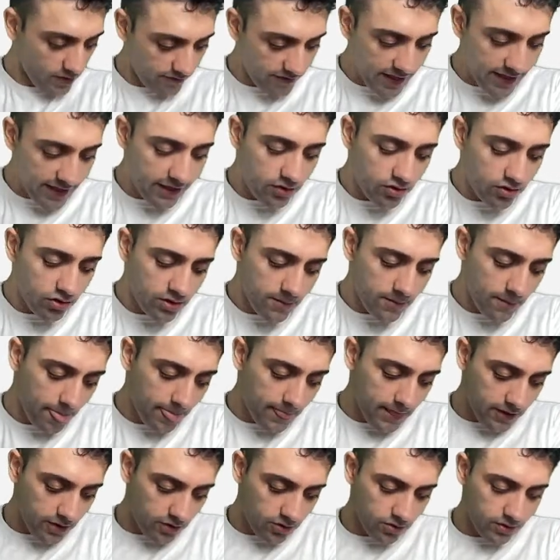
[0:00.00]
Very good.
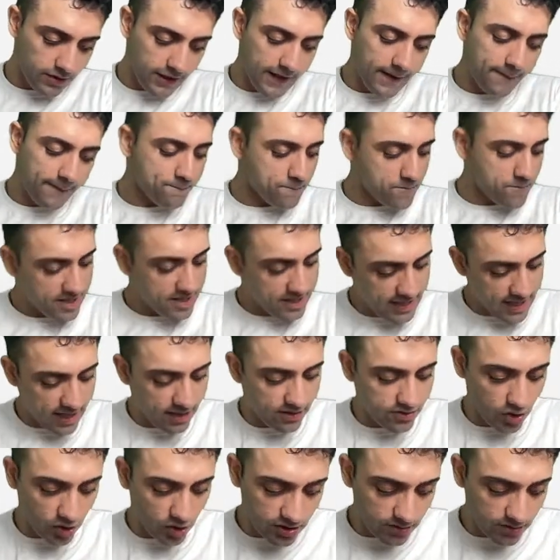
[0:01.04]
Okay.
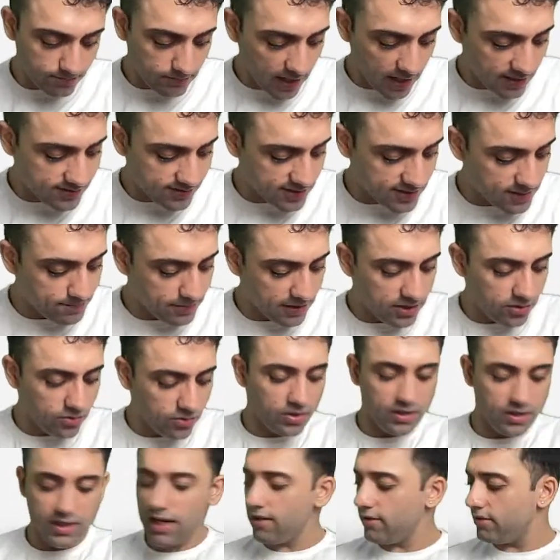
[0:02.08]
Yeah, Dr. Mansi
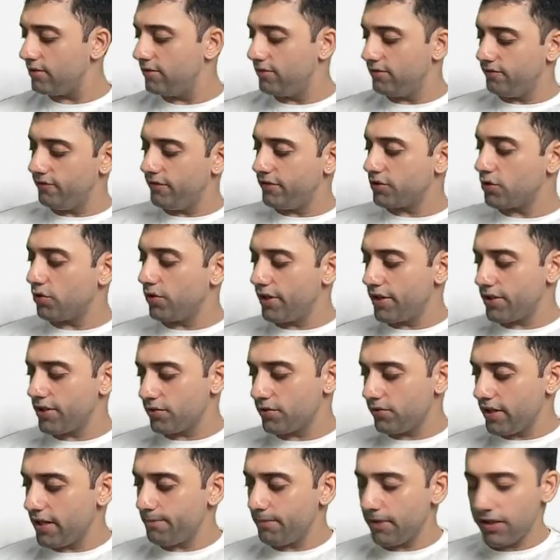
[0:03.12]
Panola,
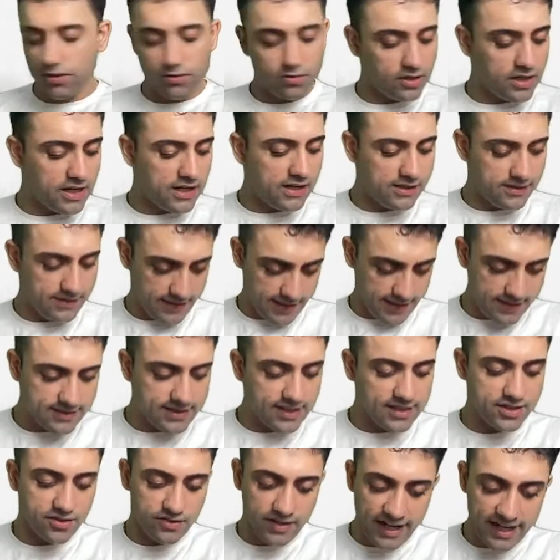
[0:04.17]
Sone Patola. Yes,
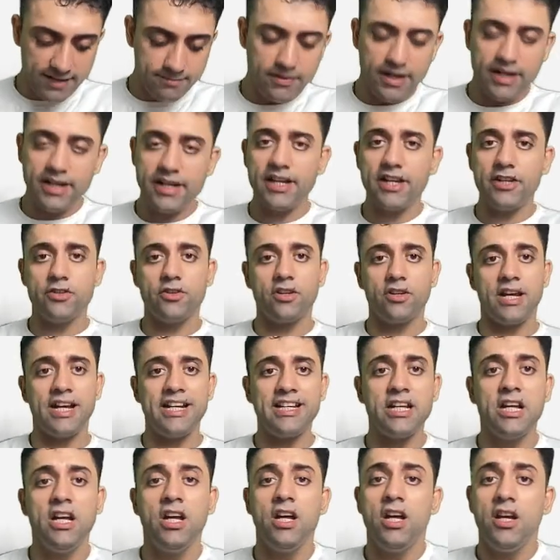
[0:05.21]
that's right, my dear. You are
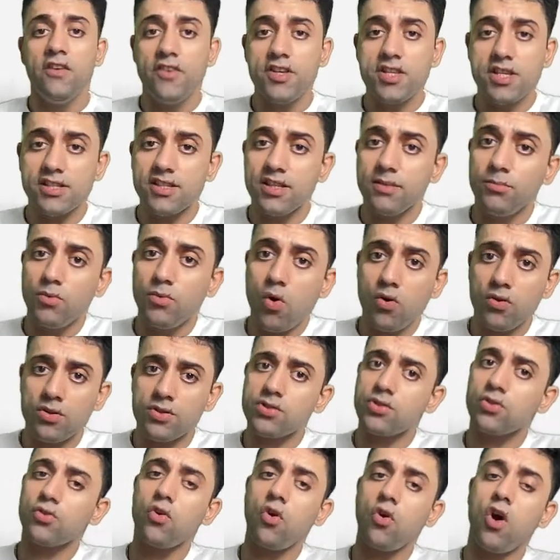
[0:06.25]
right. Which is the
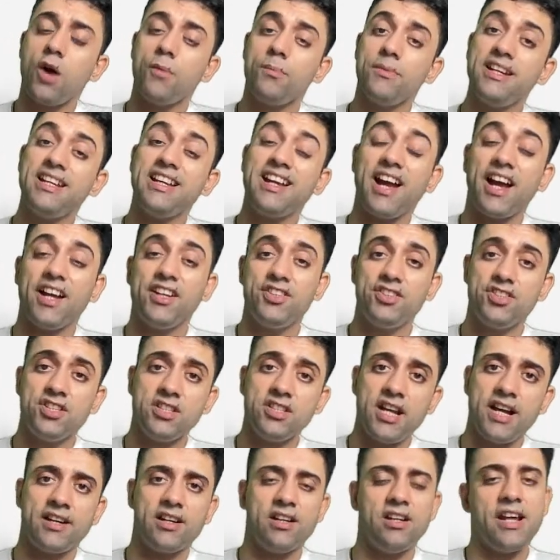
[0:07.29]
most common
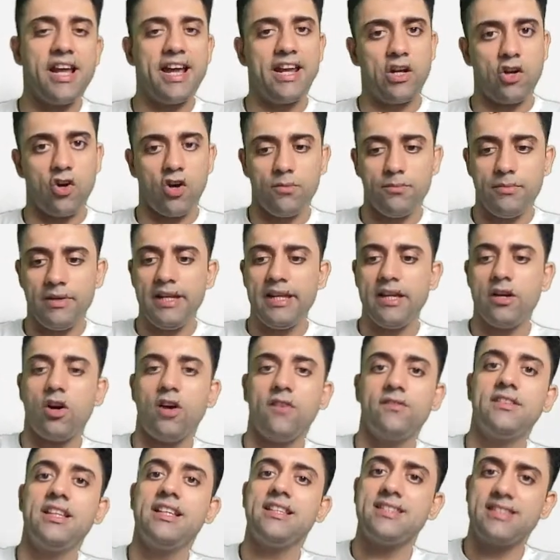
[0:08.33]
congenital anomaly
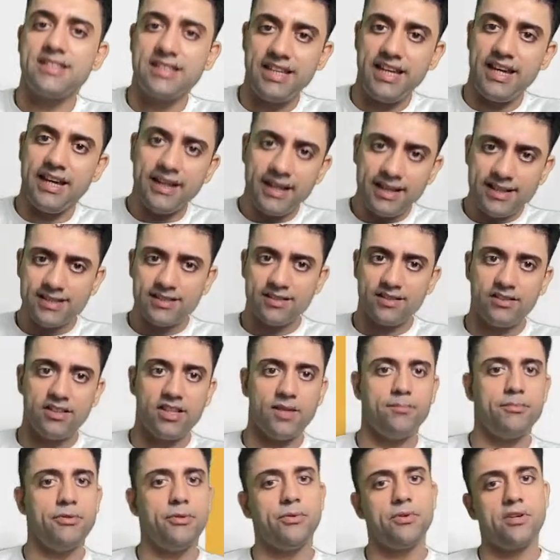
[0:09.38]
of the CNS?
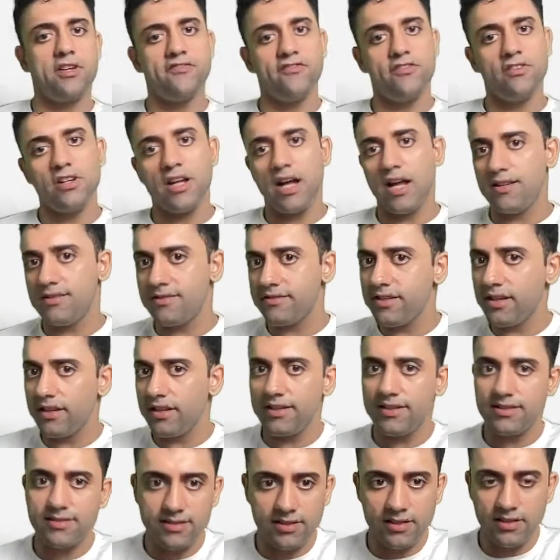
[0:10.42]
The beautiful answer
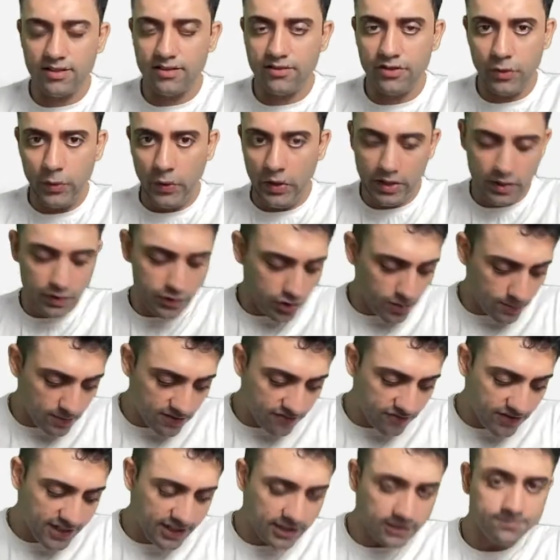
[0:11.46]
is neural tube
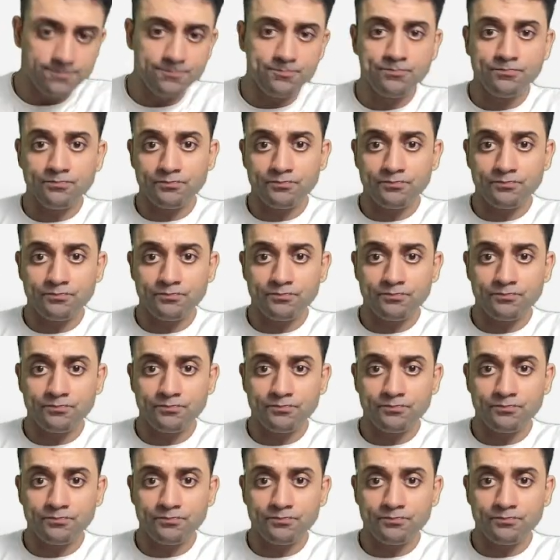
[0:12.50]
defect.